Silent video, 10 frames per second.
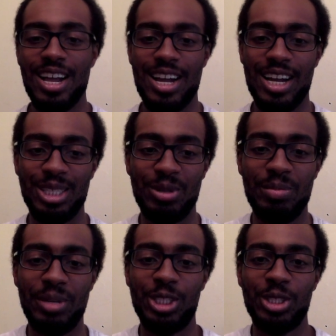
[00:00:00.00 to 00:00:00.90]
I just want
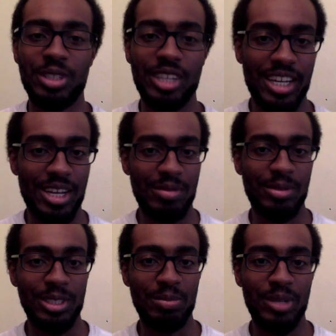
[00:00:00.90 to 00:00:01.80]
to make sure that I
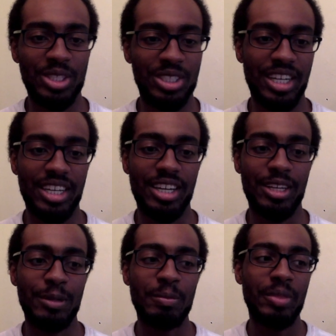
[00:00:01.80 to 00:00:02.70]
cover as much as I
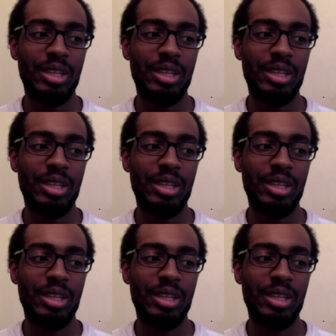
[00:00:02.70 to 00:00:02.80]
can.